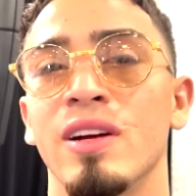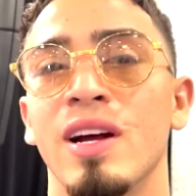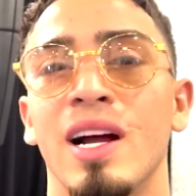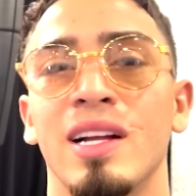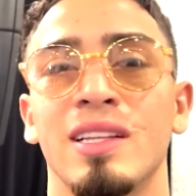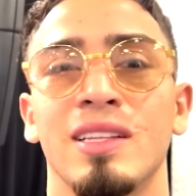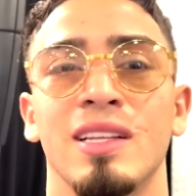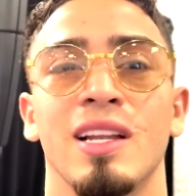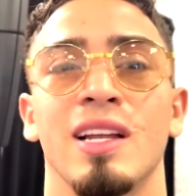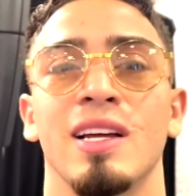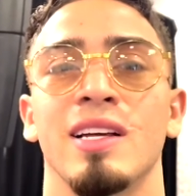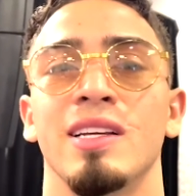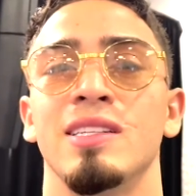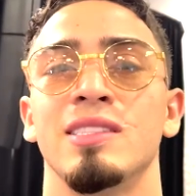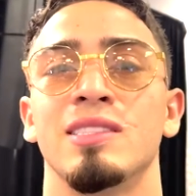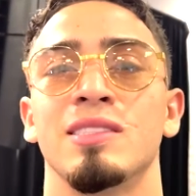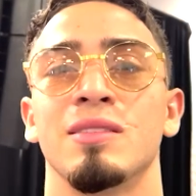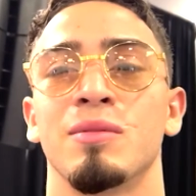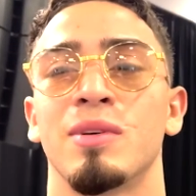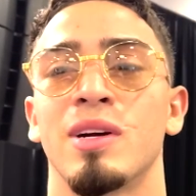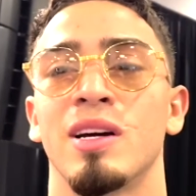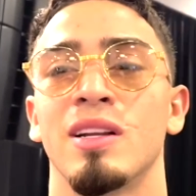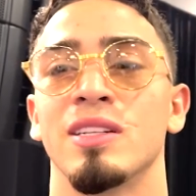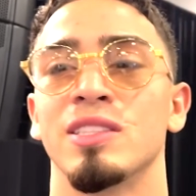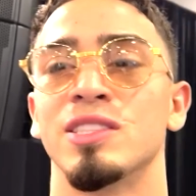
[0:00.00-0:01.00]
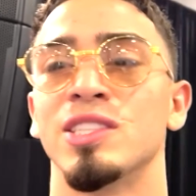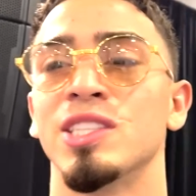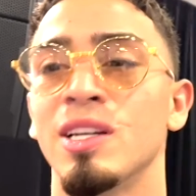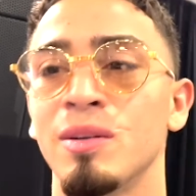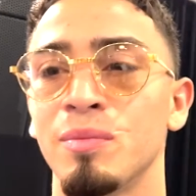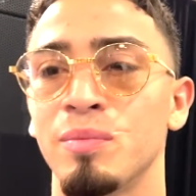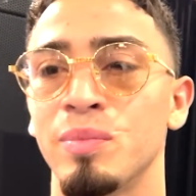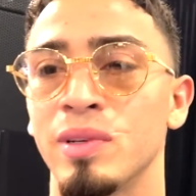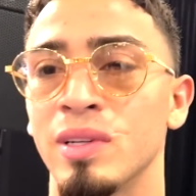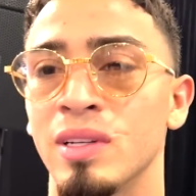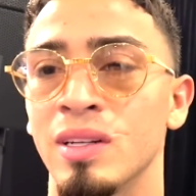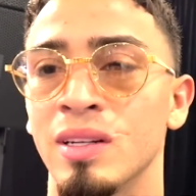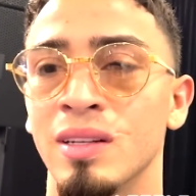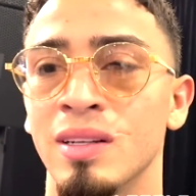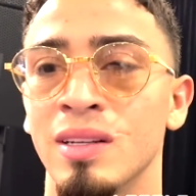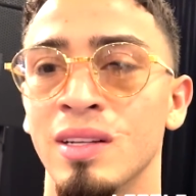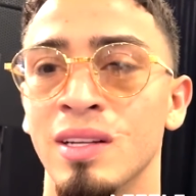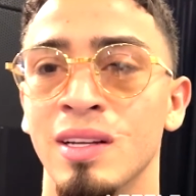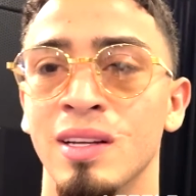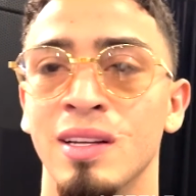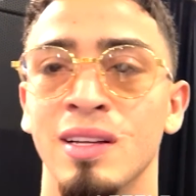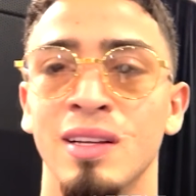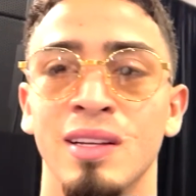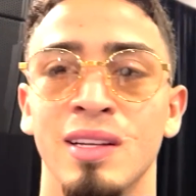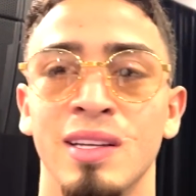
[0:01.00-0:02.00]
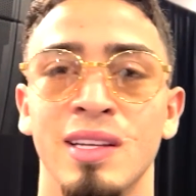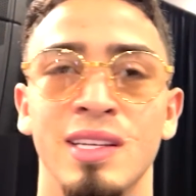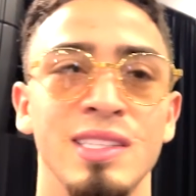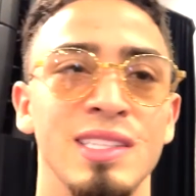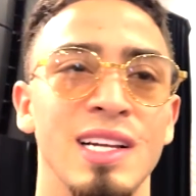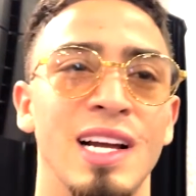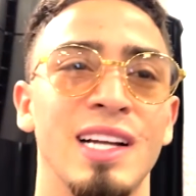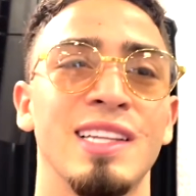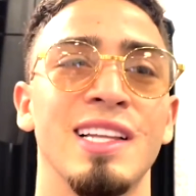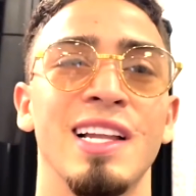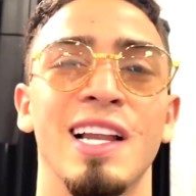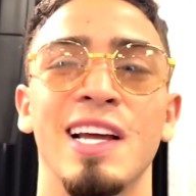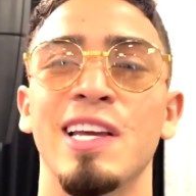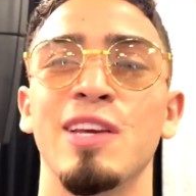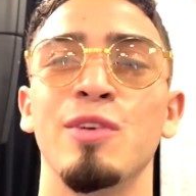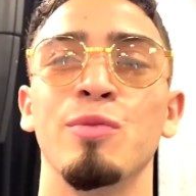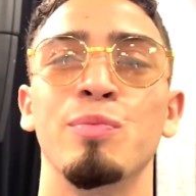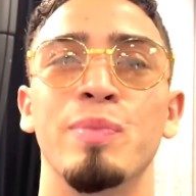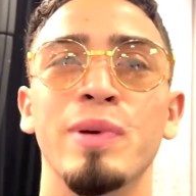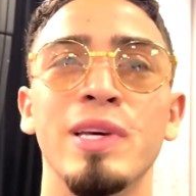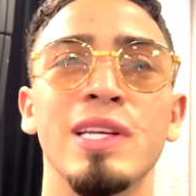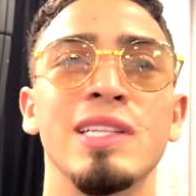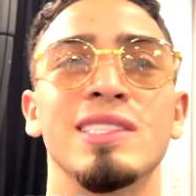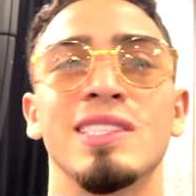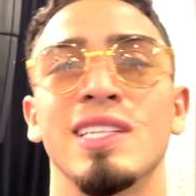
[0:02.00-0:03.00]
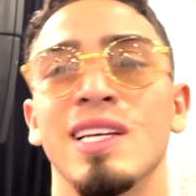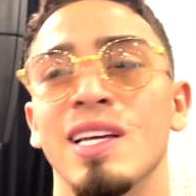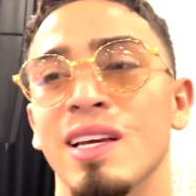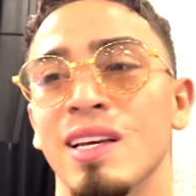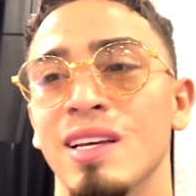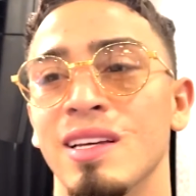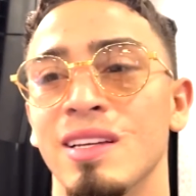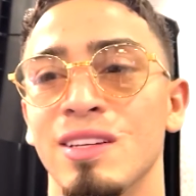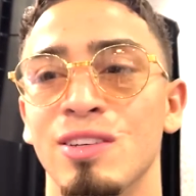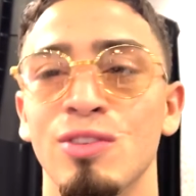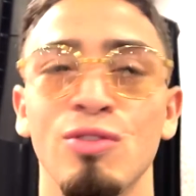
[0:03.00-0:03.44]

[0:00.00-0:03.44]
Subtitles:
acting like he's some kind of champion. He's acting like he beat Tank.